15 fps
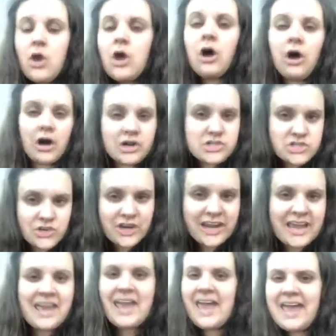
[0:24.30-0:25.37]

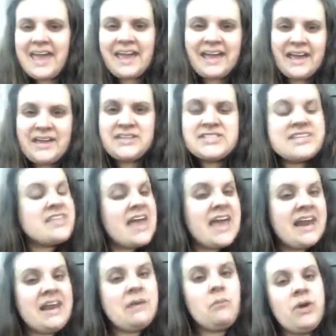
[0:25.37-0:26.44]
archery. And
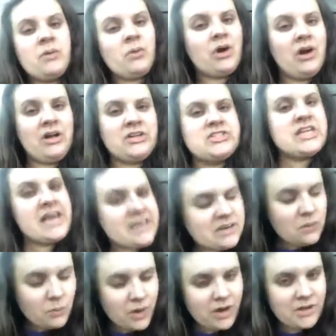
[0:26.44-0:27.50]
then when we're all done,
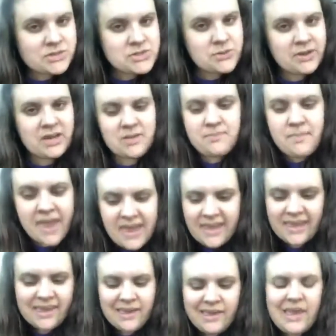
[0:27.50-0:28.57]
we're also going to make
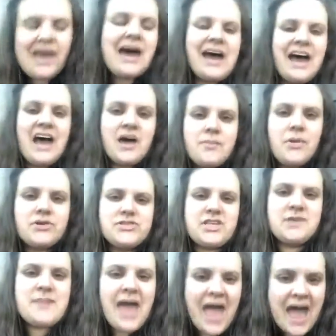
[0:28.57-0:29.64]
some
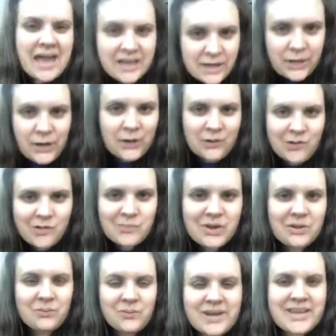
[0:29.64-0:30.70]
at-home
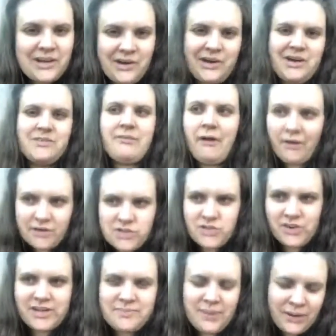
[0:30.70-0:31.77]
recurve
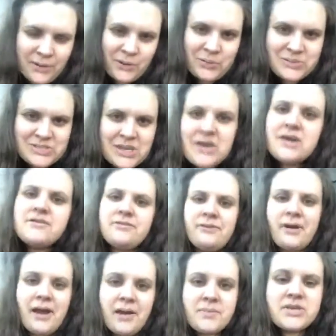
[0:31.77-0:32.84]
archery bows
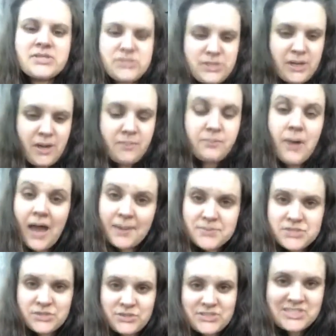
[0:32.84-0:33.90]
from some
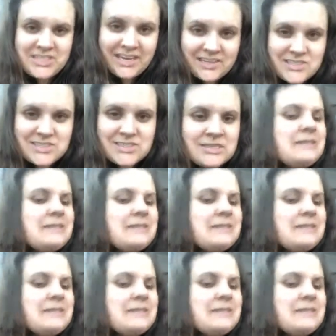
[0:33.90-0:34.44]
popsicle sticks.